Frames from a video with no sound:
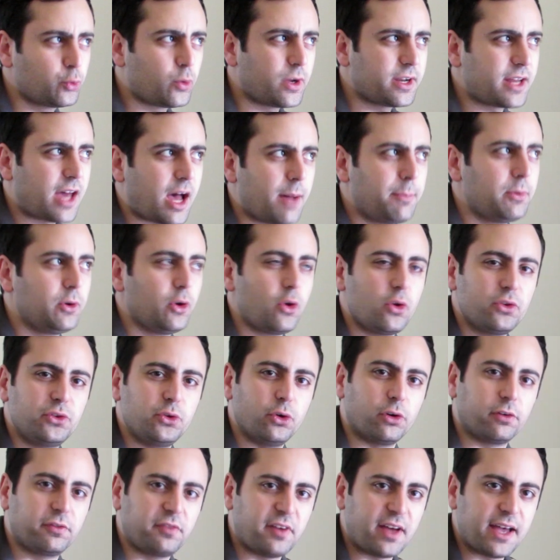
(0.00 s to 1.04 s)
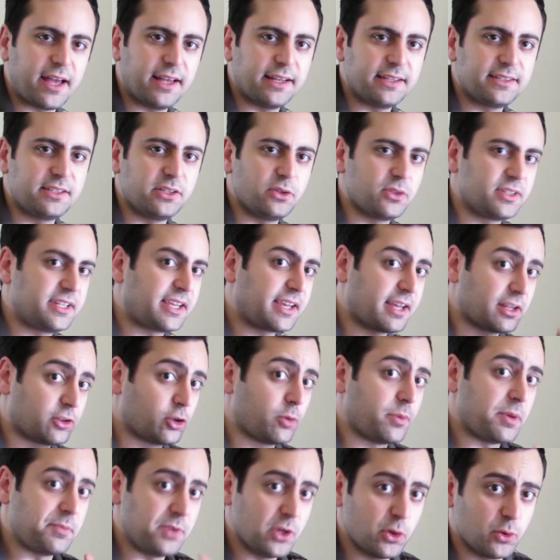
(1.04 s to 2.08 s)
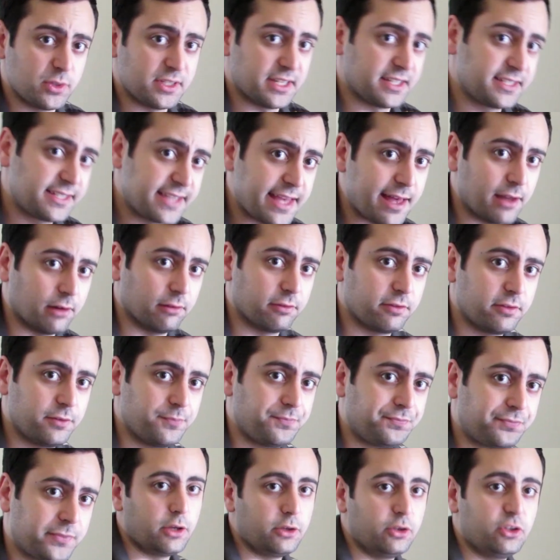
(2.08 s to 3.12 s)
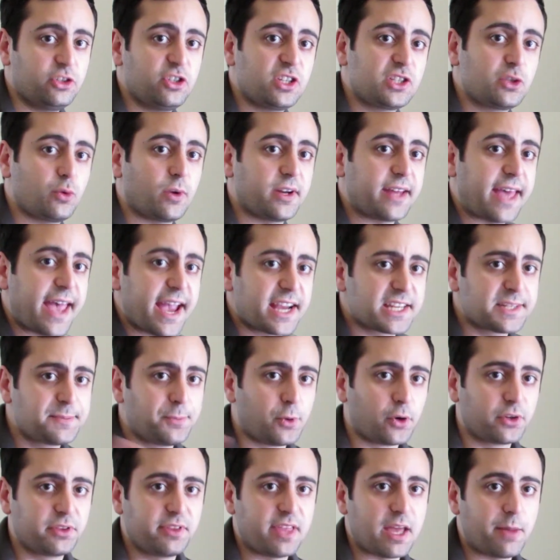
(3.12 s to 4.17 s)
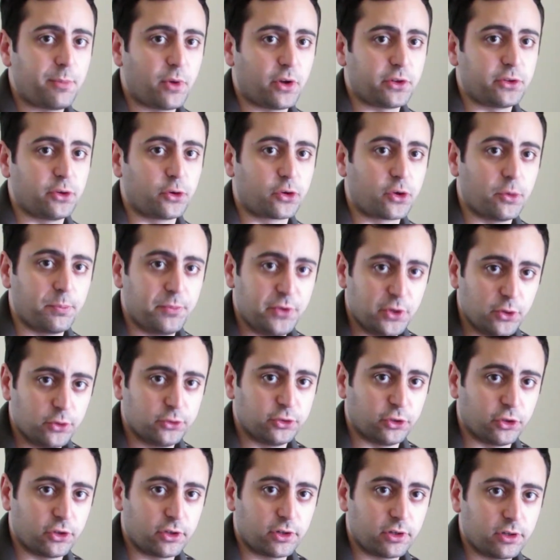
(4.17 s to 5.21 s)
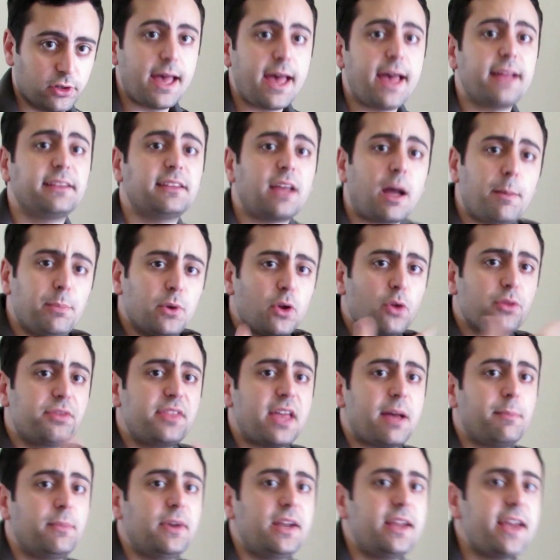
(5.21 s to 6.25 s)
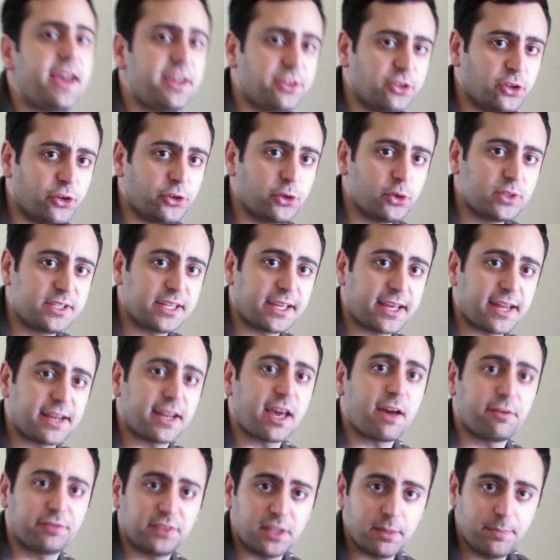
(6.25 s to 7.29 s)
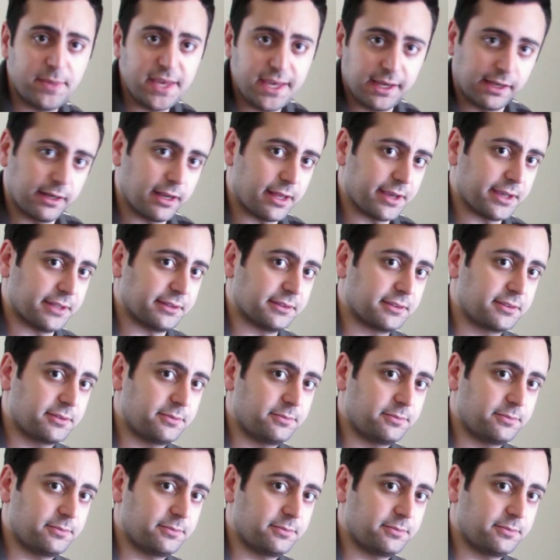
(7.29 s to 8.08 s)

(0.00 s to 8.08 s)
want to upload your files using Adobe Muse itself. You just want to export them on your computer and upload them later using an FTP client.